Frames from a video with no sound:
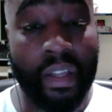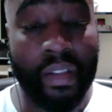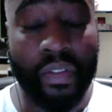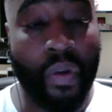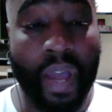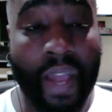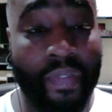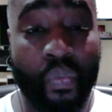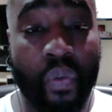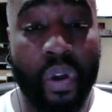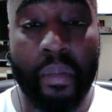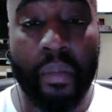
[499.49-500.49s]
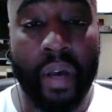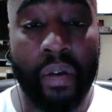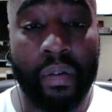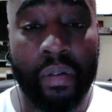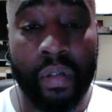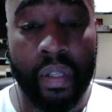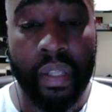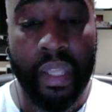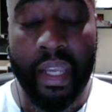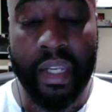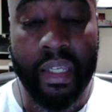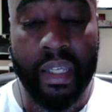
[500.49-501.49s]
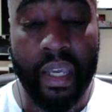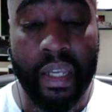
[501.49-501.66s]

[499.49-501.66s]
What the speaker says: don't have to worry about any